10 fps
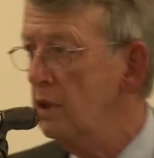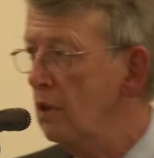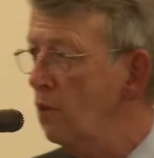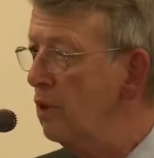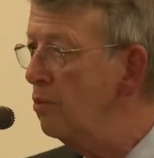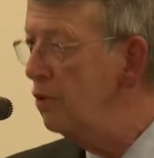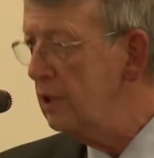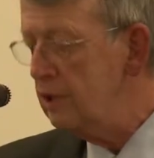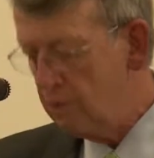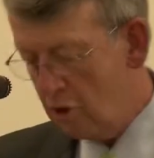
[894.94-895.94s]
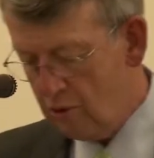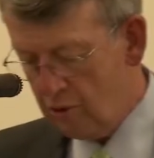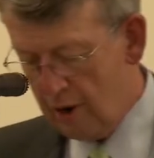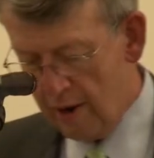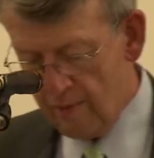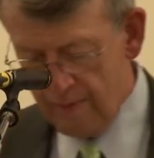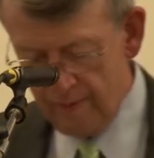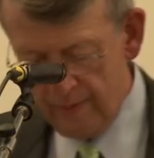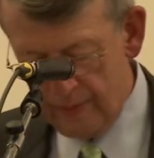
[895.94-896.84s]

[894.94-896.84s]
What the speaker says: that we can put into program.